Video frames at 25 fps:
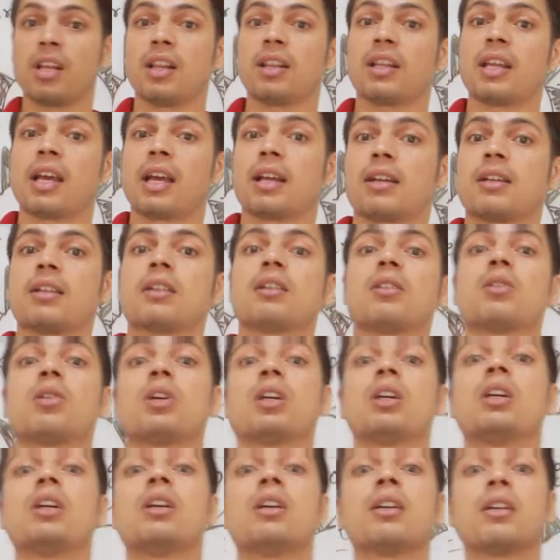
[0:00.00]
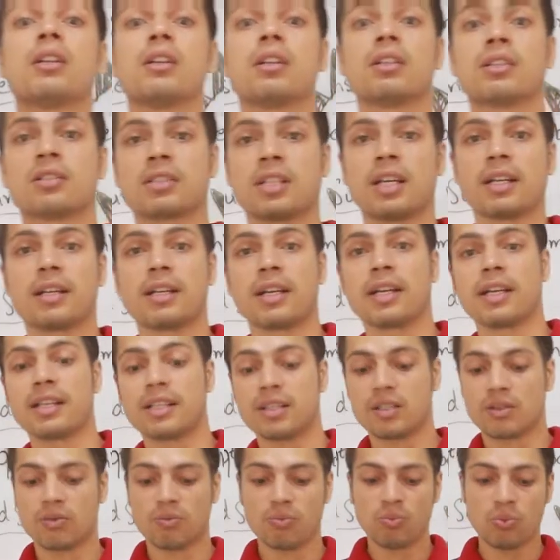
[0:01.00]
that sun
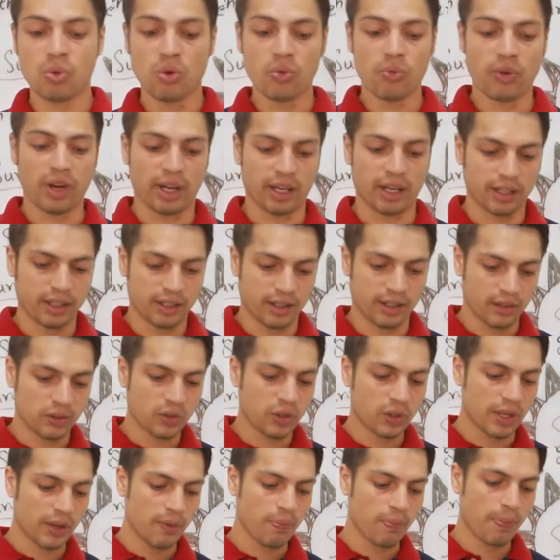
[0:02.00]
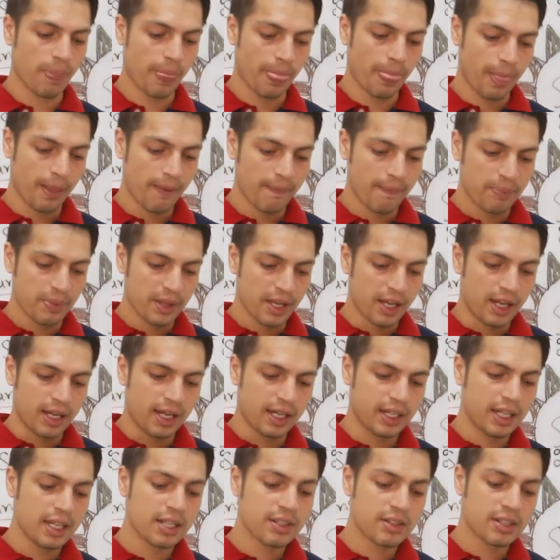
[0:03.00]
is moving.
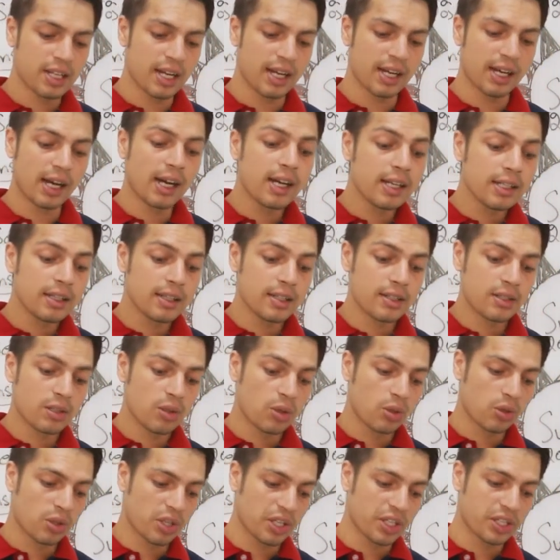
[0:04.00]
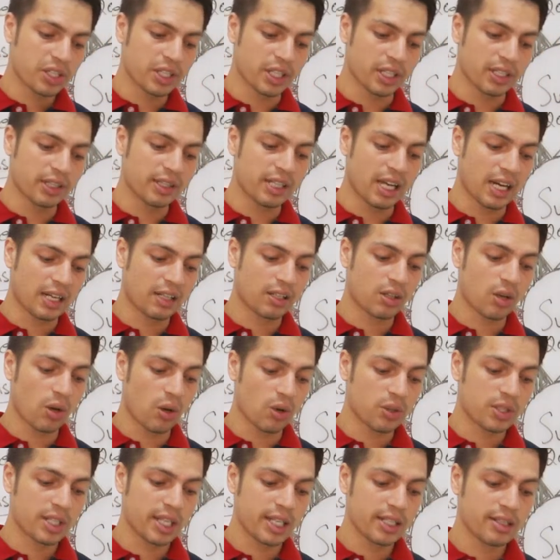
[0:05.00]
It is the Earth's rotation that
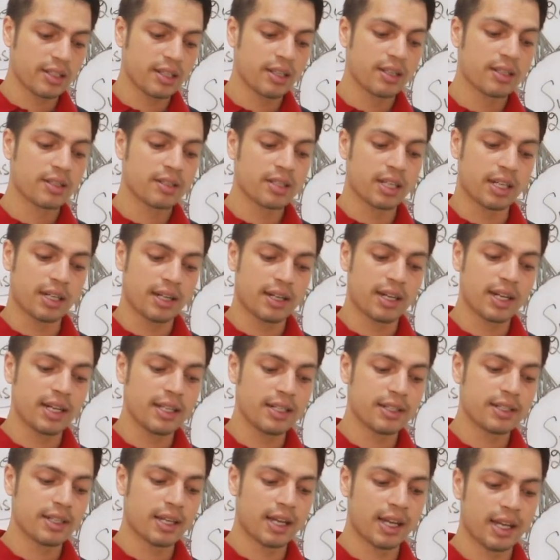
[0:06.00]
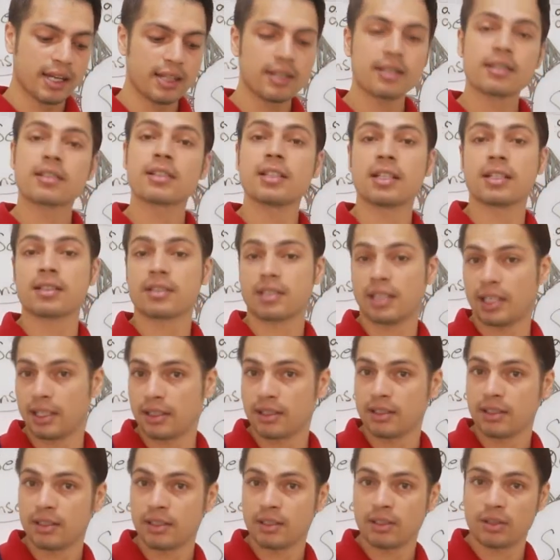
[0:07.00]
causes sunrise and sunset.
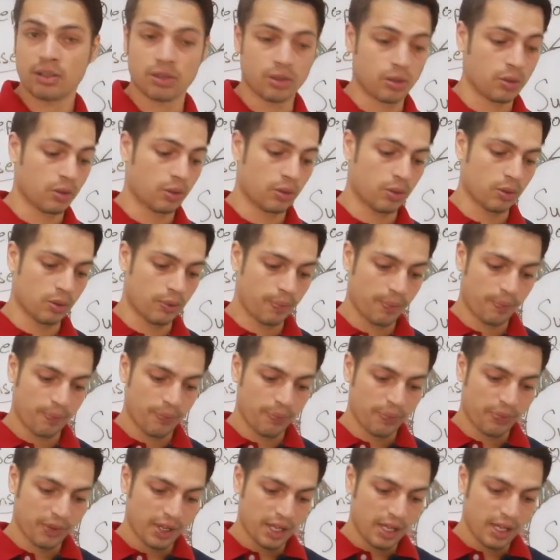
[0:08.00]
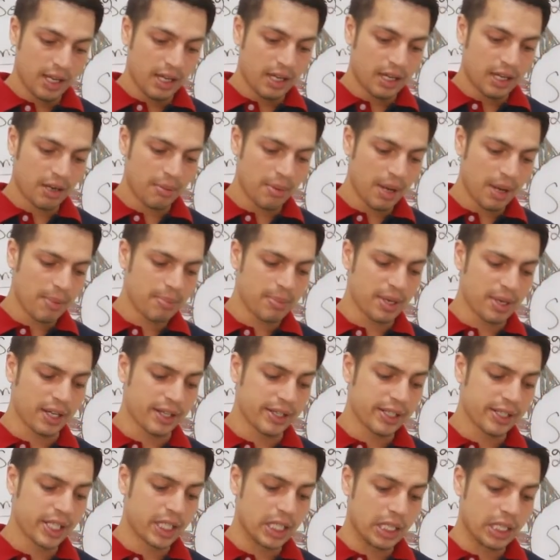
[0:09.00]
So
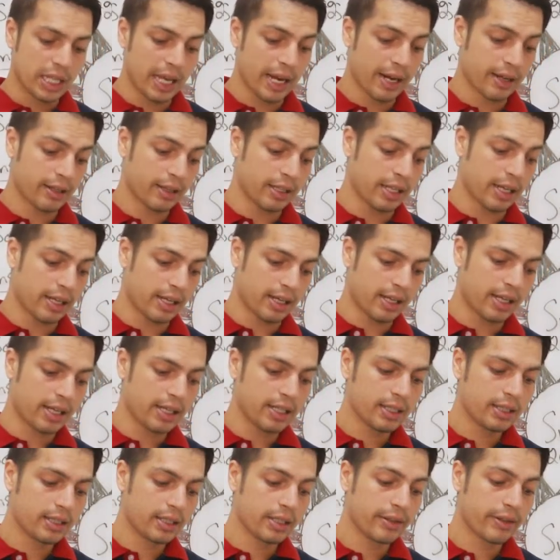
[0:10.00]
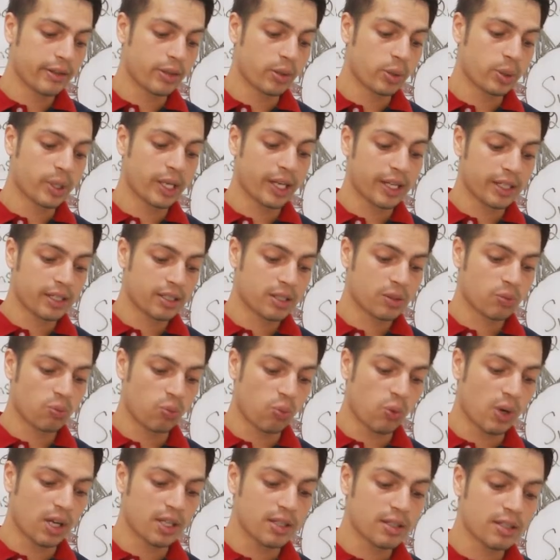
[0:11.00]
remember that the Earth rotates
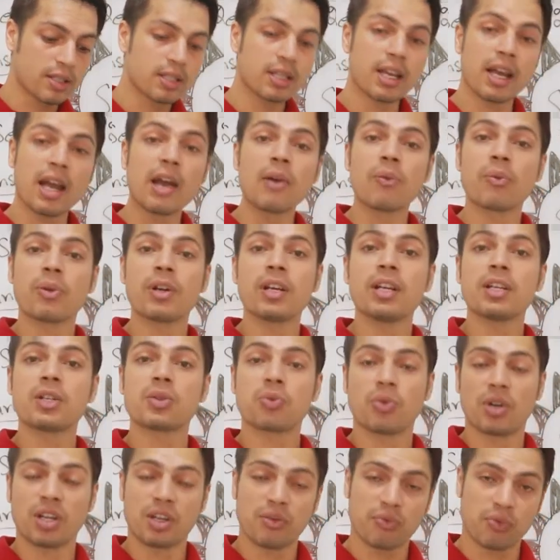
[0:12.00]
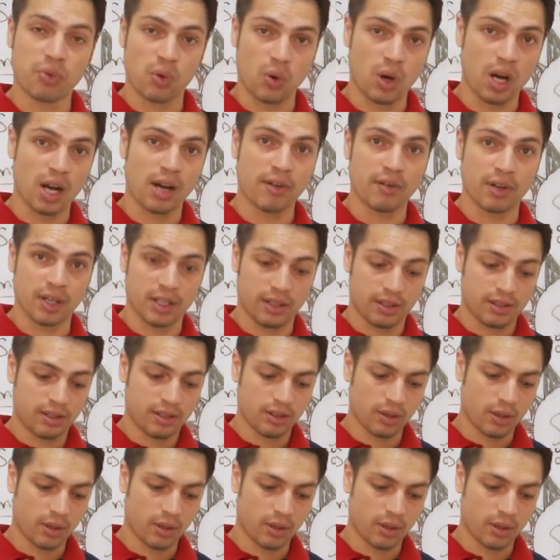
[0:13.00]
once every 24 hours.